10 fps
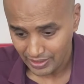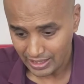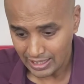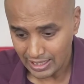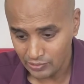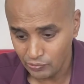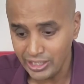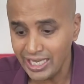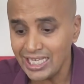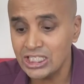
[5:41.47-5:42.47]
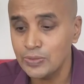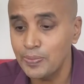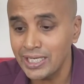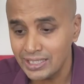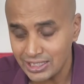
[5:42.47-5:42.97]
and we
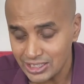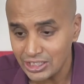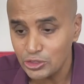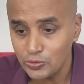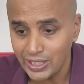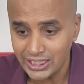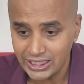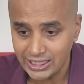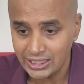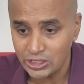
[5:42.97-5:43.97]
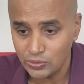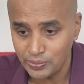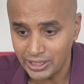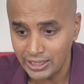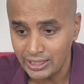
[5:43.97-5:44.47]
expect the situation to
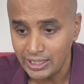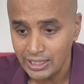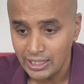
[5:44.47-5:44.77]
be